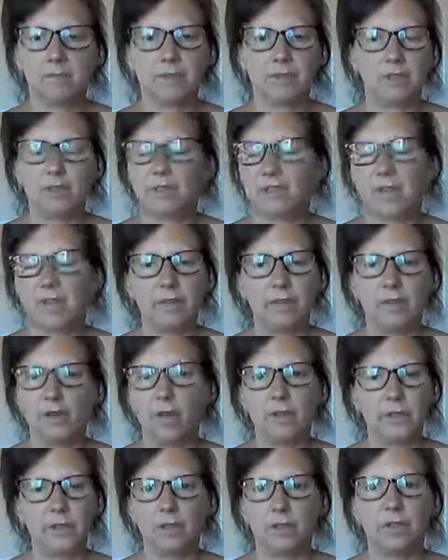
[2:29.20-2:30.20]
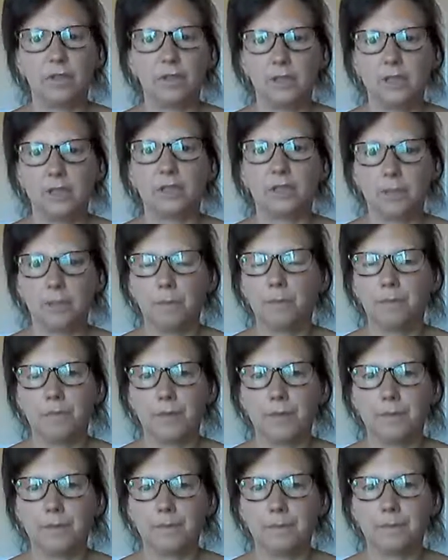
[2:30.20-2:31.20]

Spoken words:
you're just having lots of discomfort.